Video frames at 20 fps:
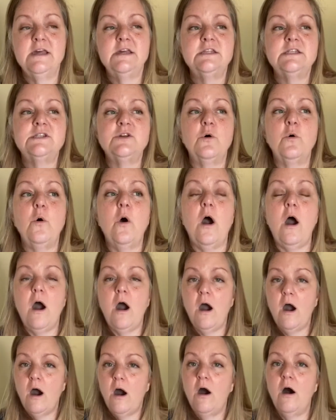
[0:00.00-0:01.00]
So
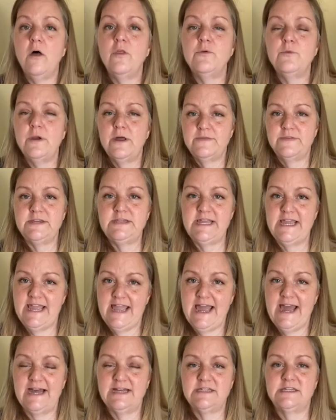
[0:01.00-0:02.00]
all throughout the
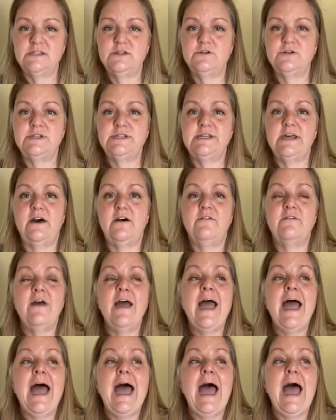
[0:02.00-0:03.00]
day, ask yourself,
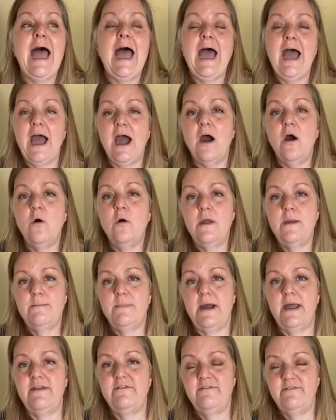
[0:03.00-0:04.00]
how am
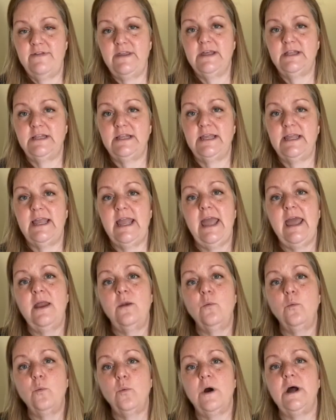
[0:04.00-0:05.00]
I feeling
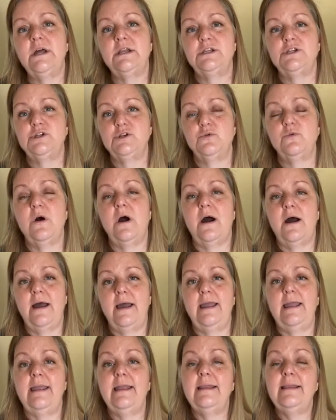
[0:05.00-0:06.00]
and what do
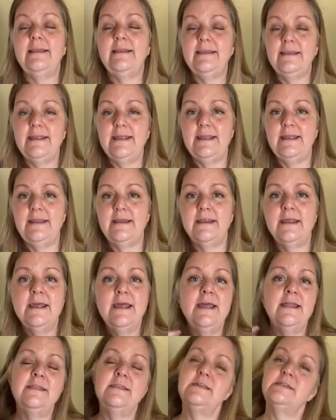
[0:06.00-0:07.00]
I need?
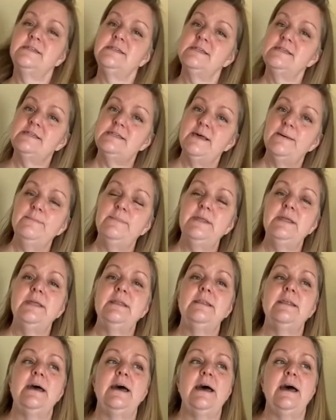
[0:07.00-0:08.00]
And this is
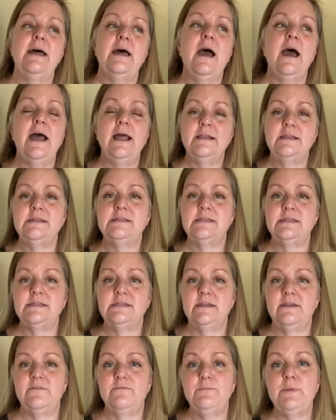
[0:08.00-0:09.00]
something that highly
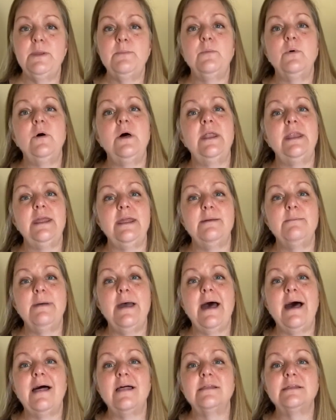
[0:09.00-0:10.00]
sensitive people and
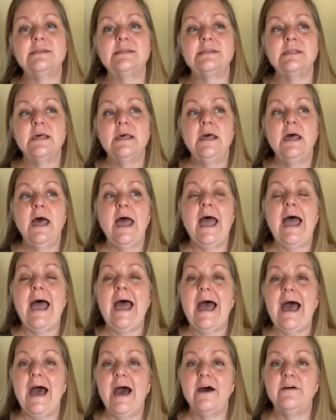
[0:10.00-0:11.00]
empaths
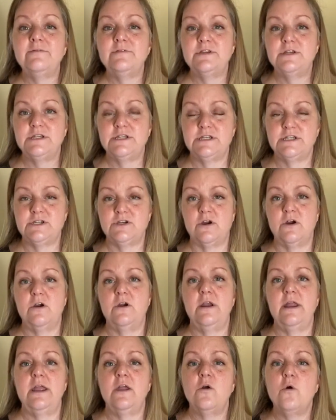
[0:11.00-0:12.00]
have to
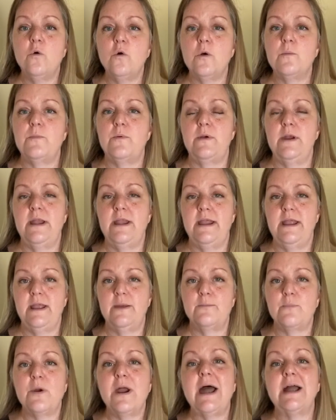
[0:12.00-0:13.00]
start incorporating
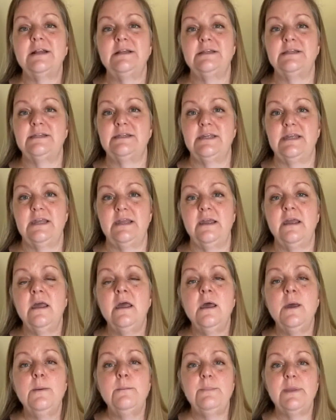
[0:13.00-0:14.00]
and practicing,
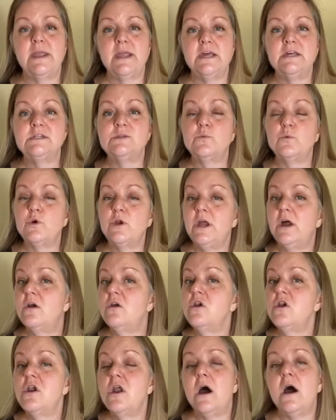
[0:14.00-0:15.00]
because we
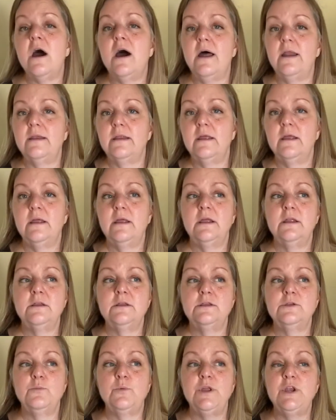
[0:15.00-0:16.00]

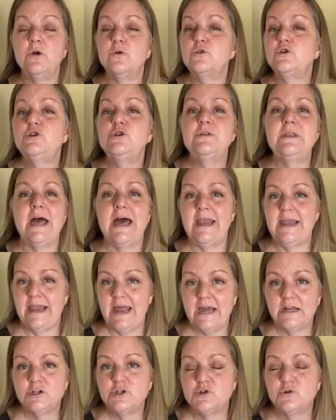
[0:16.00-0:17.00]
don't do that
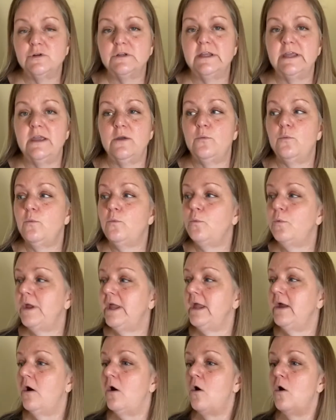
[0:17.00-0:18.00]
naturally.
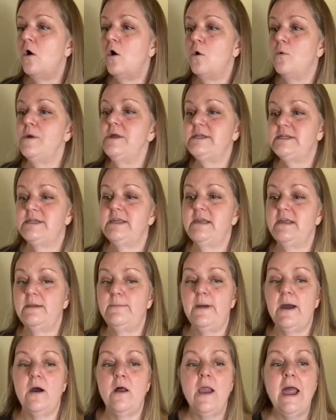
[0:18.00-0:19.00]
We are always thinking
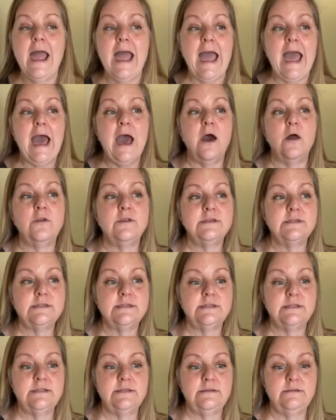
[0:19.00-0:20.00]
about, how does
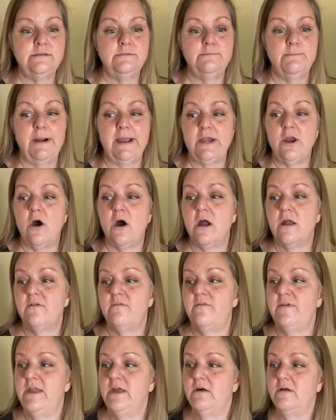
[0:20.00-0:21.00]
my dog
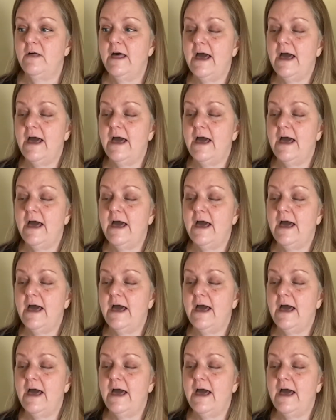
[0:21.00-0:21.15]
feel?